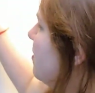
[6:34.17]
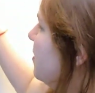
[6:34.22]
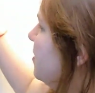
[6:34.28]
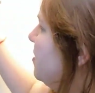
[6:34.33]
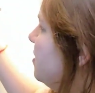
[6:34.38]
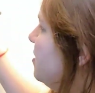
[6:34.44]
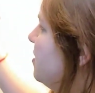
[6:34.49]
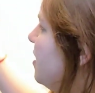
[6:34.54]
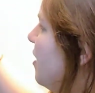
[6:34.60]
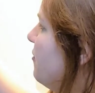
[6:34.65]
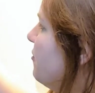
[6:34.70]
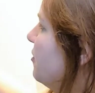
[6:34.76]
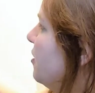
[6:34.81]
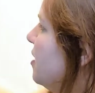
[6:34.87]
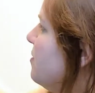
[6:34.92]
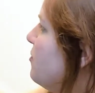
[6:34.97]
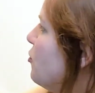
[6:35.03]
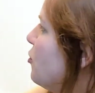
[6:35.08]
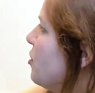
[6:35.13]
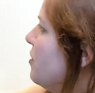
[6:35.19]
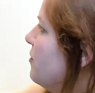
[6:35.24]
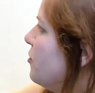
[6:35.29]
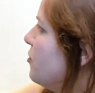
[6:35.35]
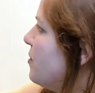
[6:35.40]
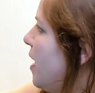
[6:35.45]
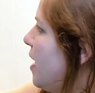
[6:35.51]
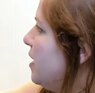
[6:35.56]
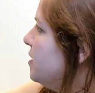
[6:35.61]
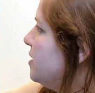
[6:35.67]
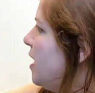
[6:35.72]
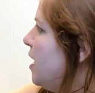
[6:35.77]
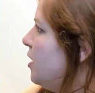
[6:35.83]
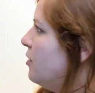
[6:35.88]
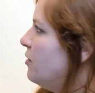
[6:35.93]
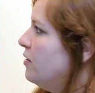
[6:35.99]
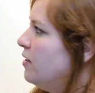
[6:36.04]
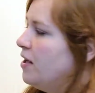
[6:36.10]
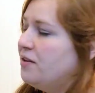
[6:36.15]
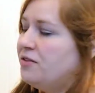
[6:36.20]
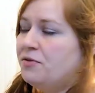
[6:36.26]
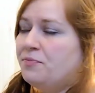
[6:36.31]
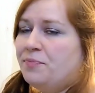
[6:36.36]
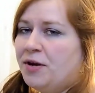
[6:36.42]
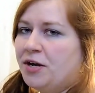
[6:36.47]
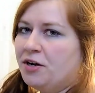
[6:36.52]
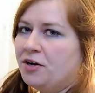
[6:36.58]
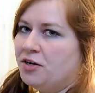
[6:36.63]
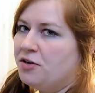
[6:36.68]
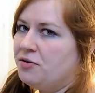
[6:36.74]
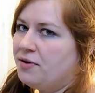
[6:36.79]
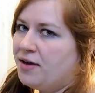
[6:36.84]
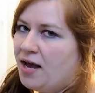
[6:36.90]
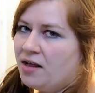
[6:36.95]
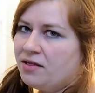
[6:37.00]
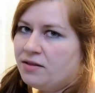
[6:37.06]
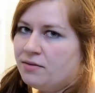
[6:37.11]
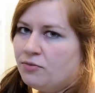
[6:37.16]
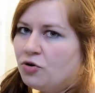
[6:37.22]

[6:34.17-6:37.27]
This is definitely more of a rectangle, and the bigger you get,